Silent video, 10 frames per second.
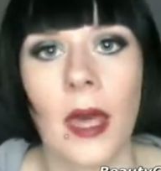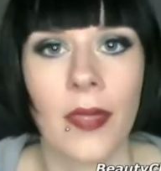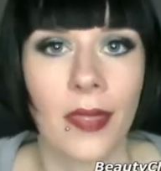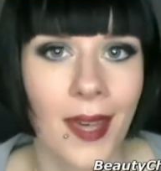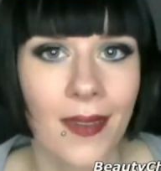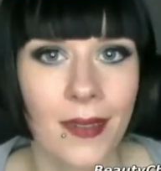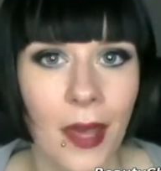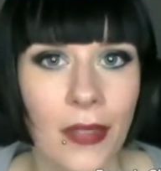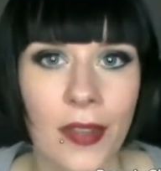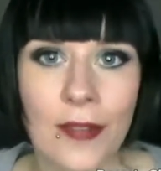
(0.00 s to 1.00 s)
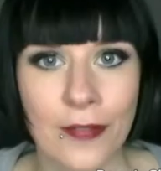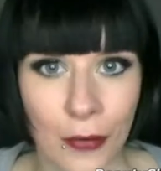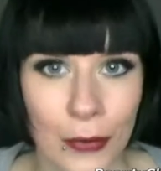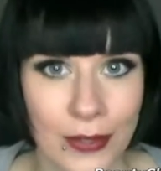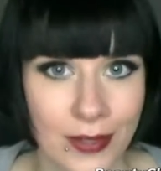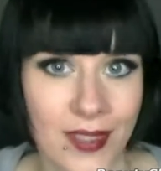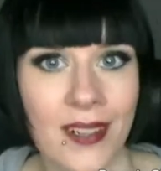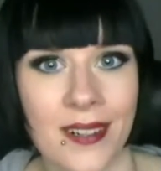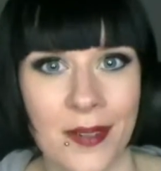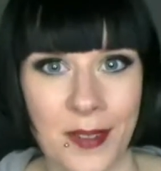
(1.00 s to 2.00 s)
and then the 4th
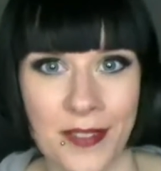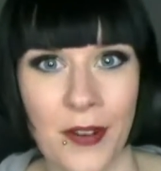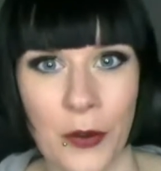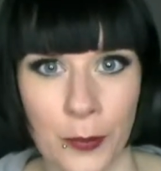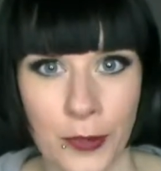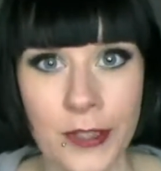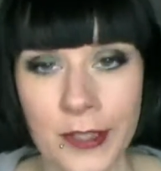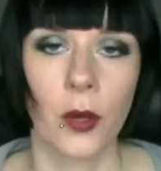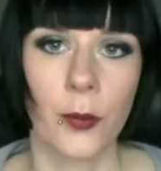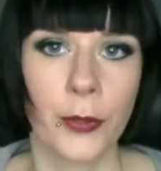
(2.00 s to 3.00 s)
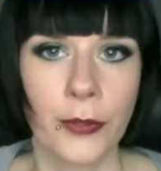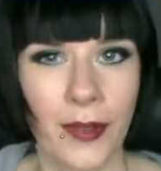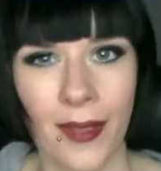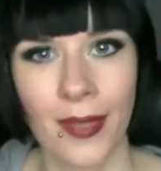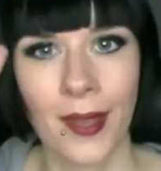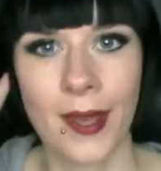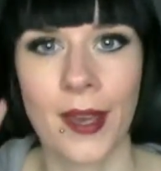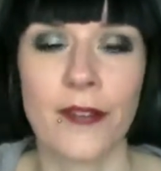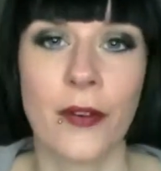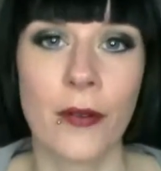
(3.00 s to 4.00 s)
Artemis Fowl book. A book that
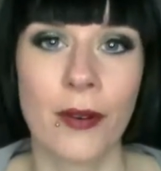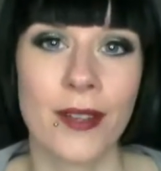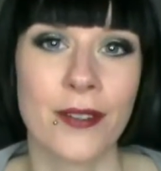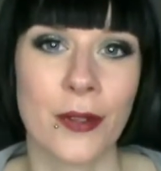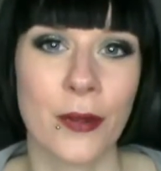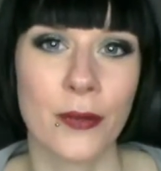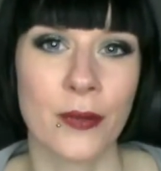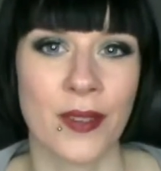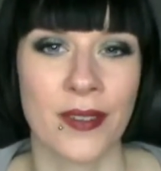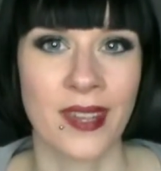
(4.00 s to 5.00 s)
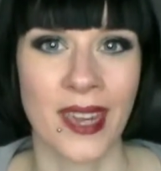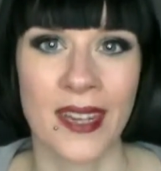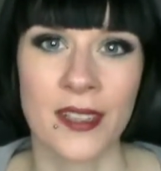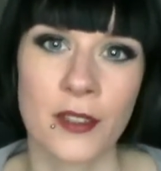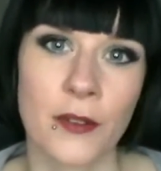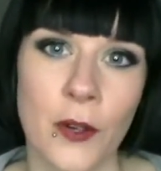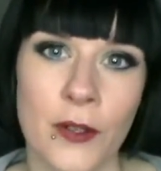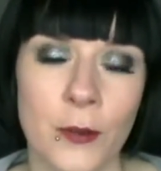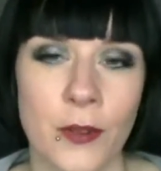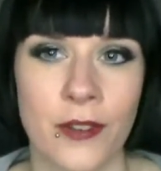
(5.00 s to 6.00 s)
I've already sold was
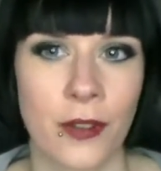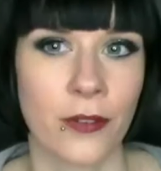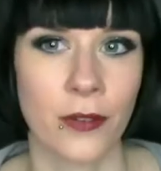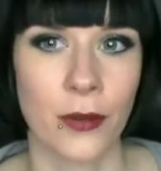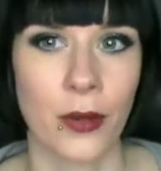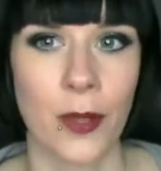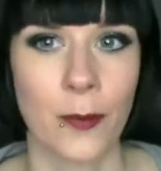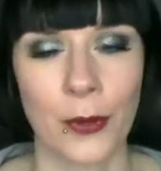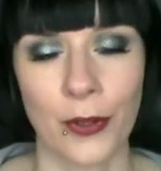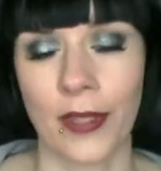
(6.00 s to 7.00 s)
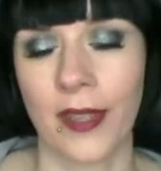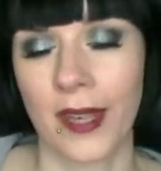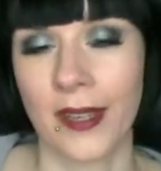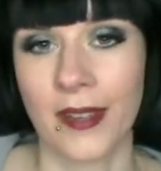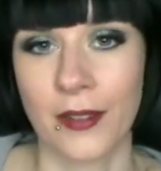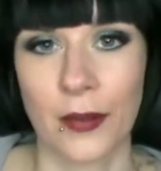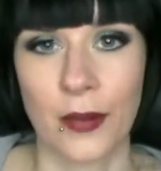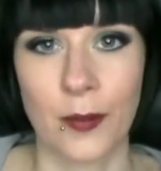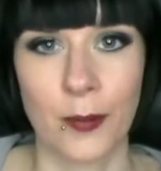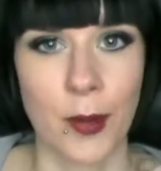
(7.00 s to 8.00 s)
Herzfrost, which is also a book that has
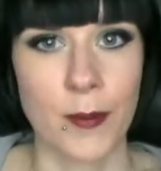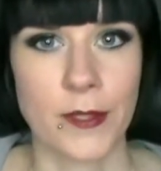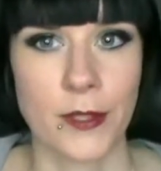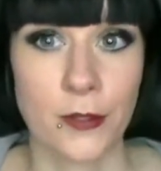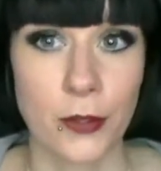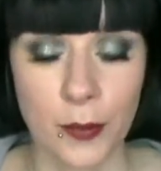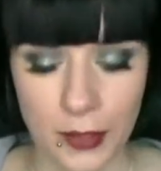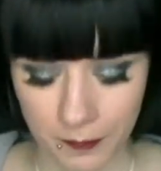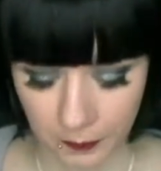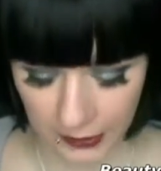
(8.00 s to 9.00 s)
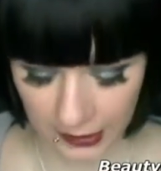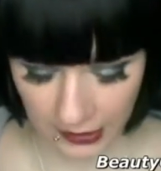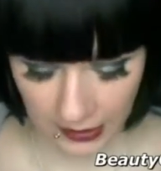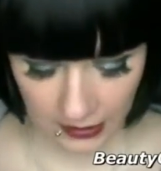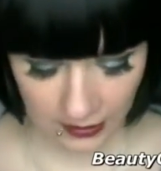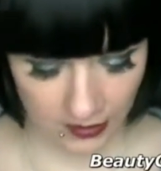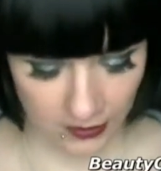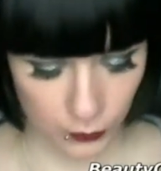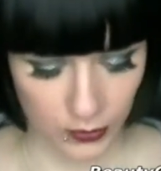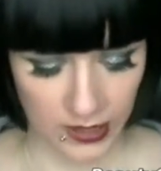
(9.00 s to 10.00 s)
only been published in German.
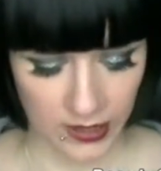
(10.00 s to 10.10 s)
Then we